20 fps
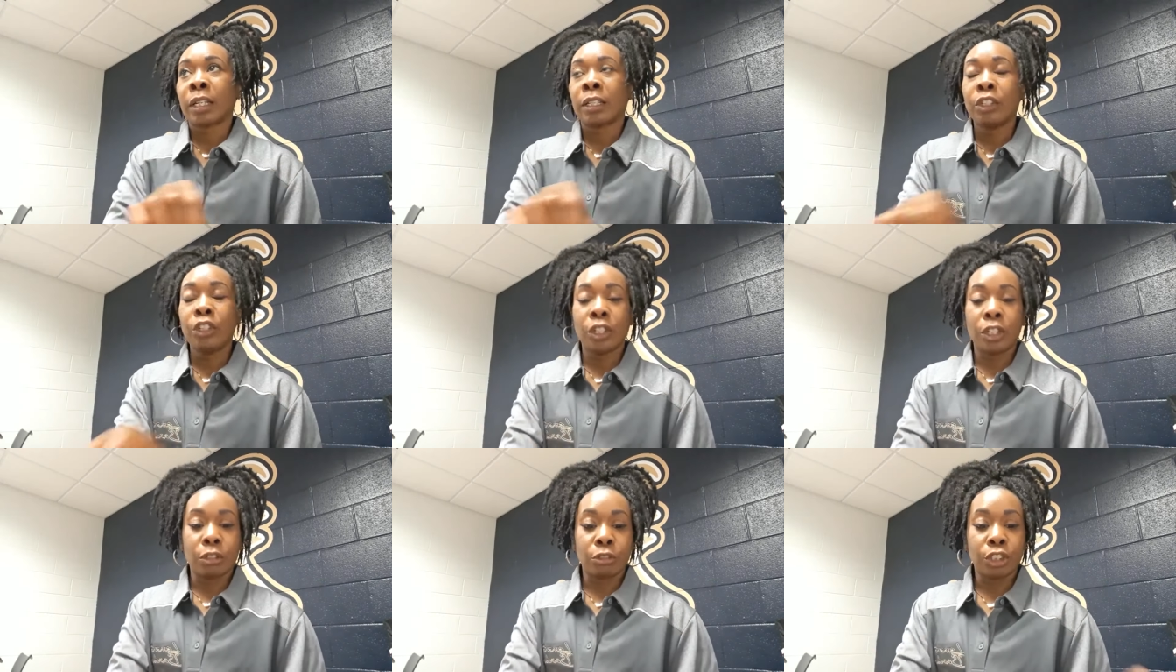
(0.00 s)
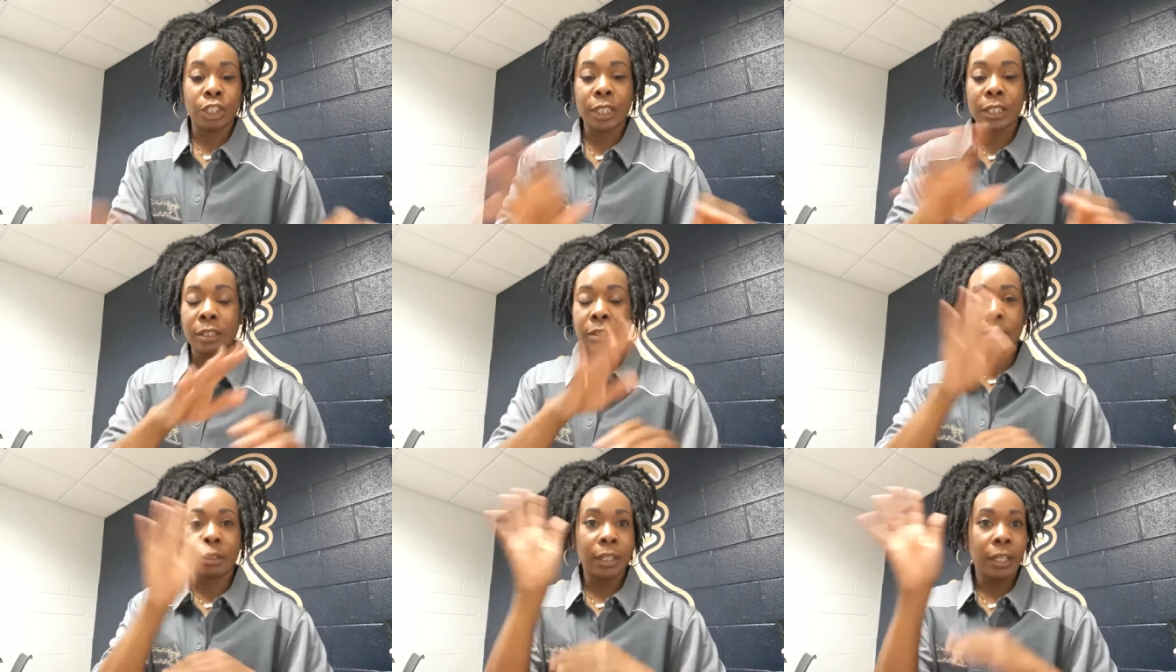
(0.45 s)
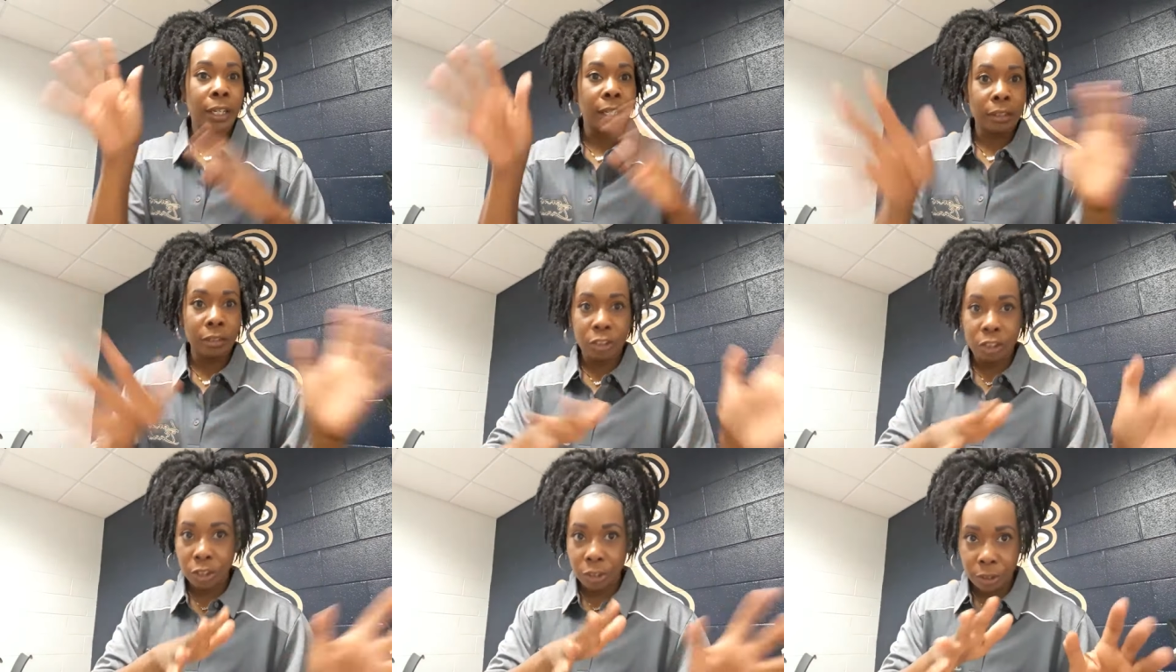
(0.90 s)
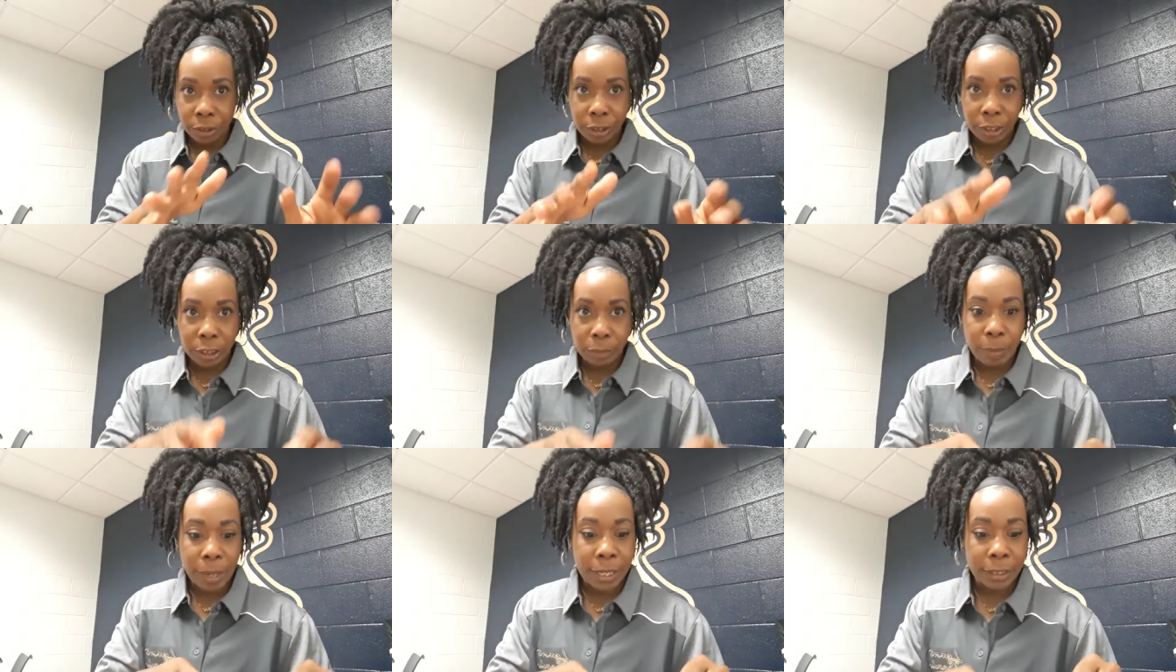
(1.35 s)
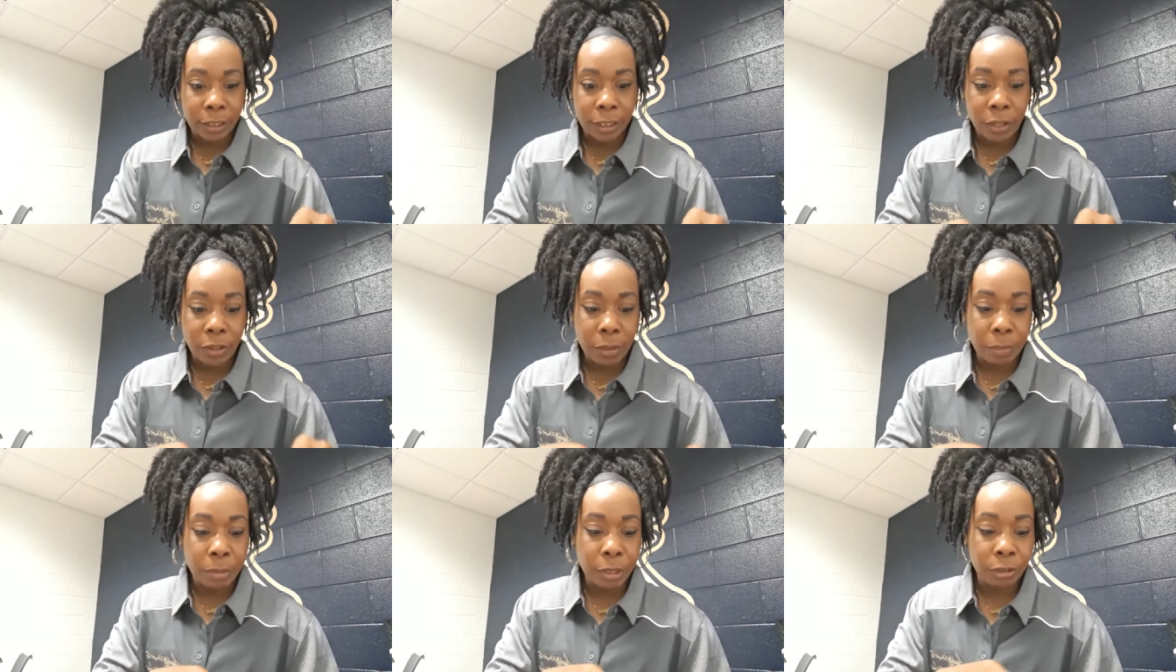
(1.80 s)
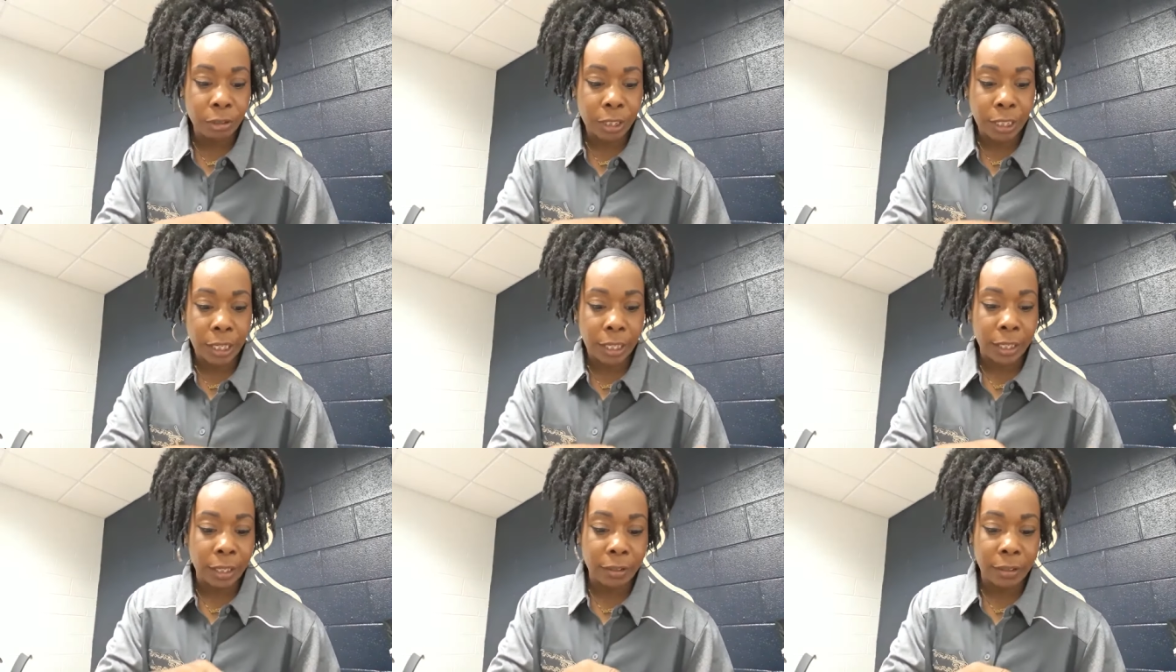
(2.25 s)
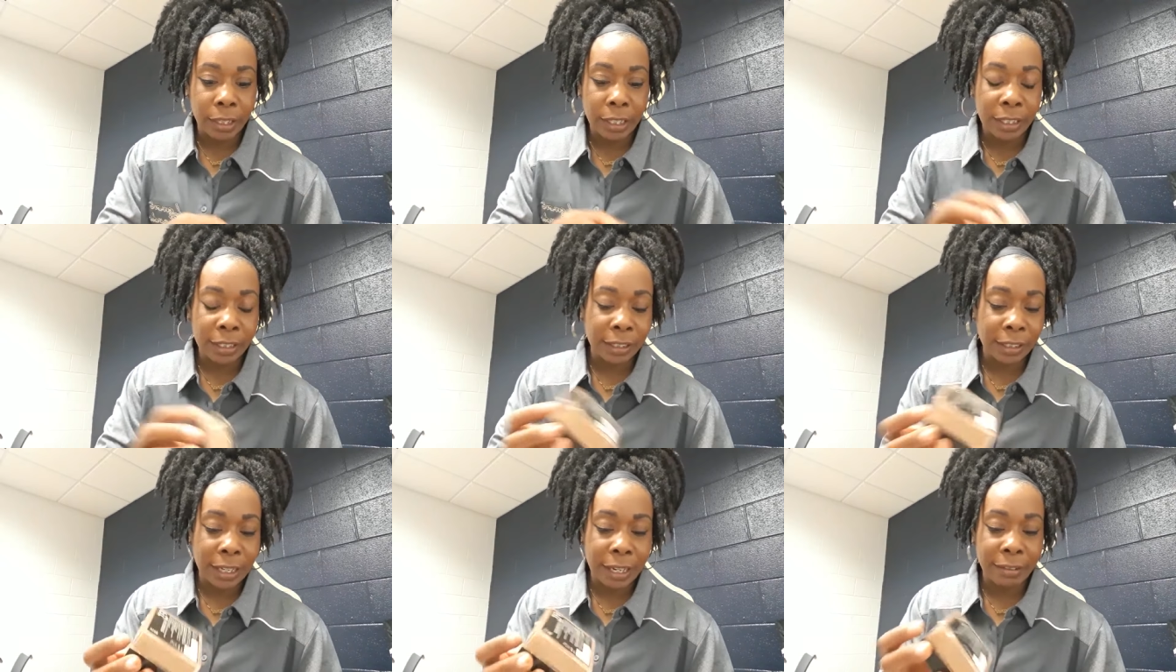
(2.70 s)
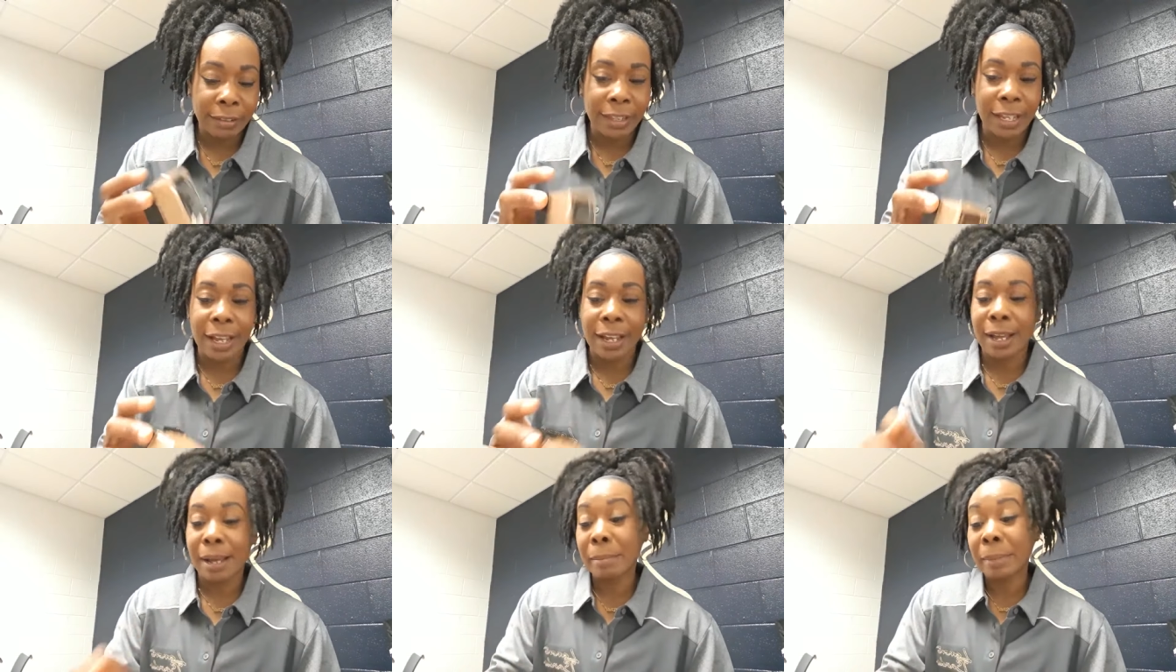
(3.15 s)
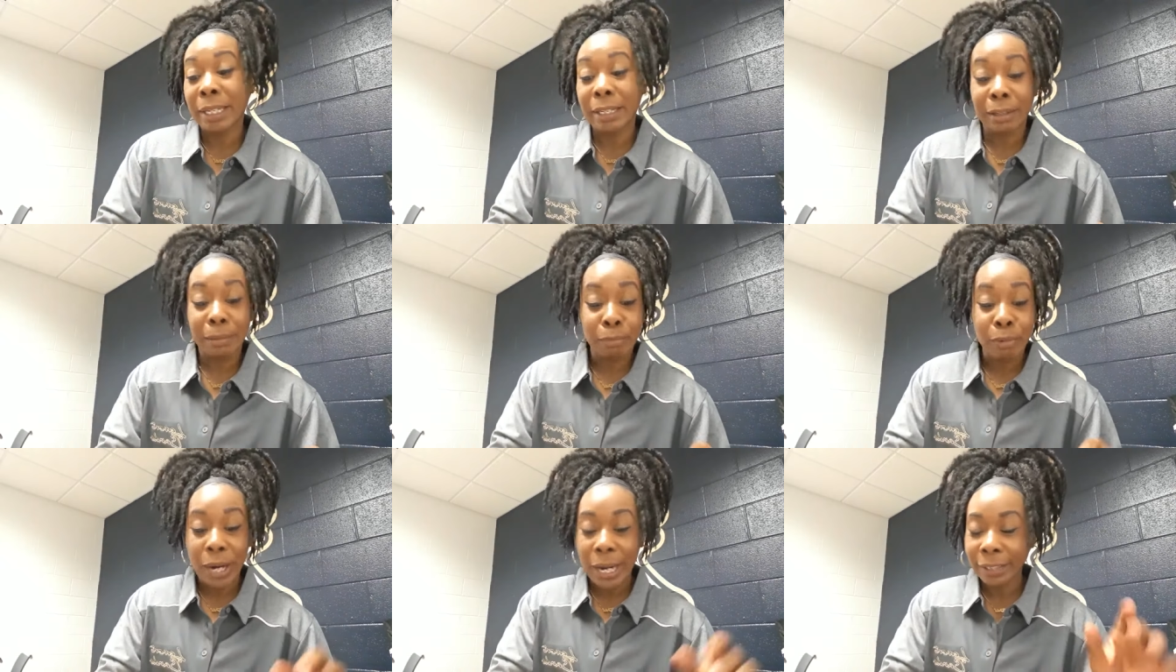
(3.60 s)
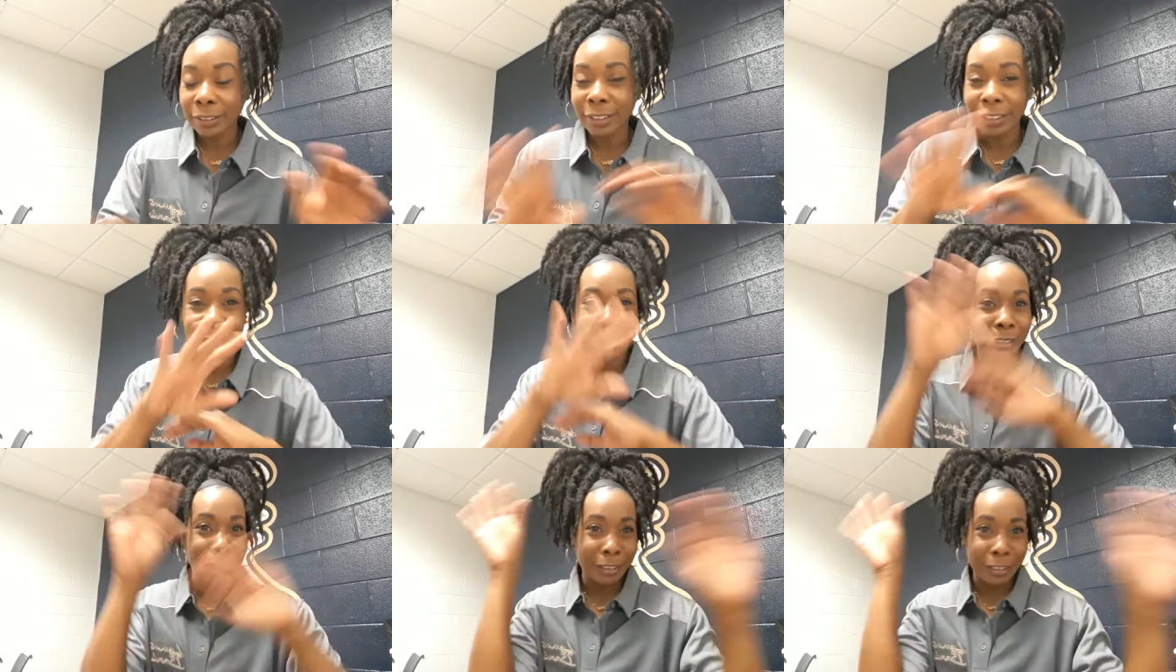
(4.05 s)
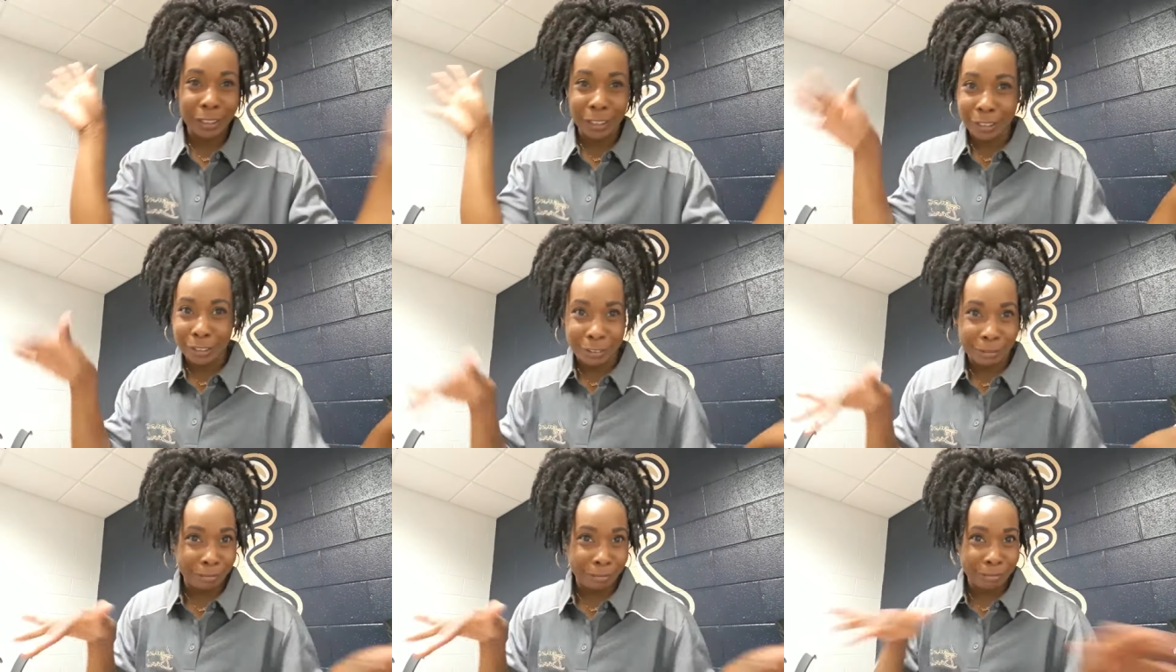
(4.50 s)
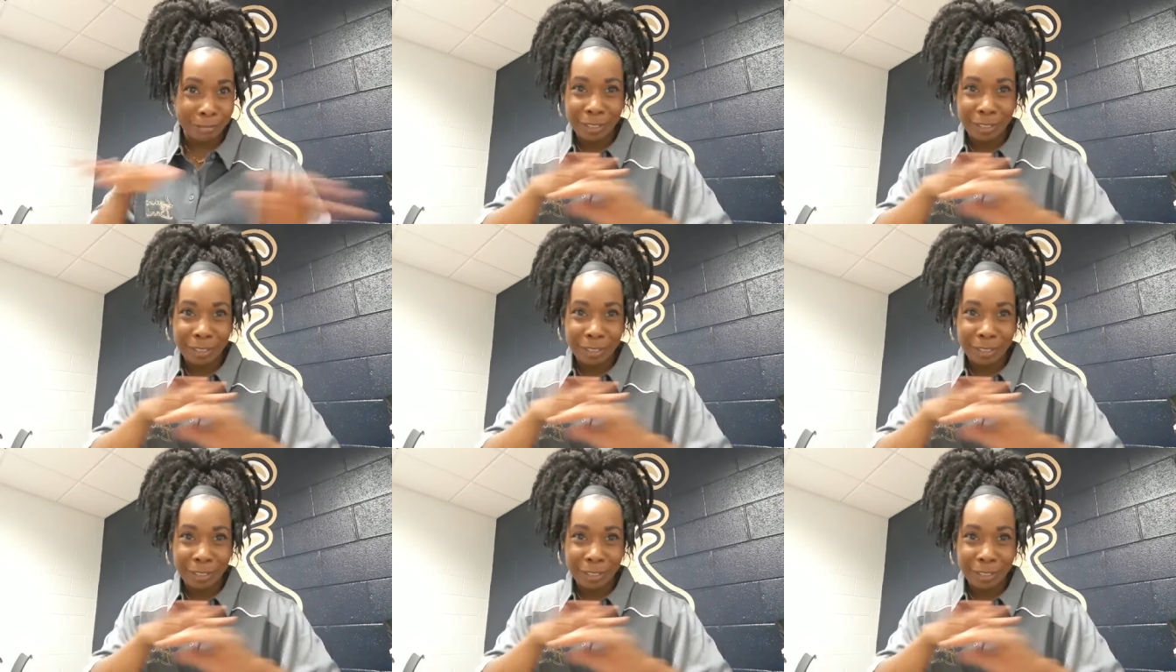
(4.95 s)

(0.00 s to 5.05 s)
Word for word: You know, just hitting certain spots in the music and things like that. I mean, the practice is done.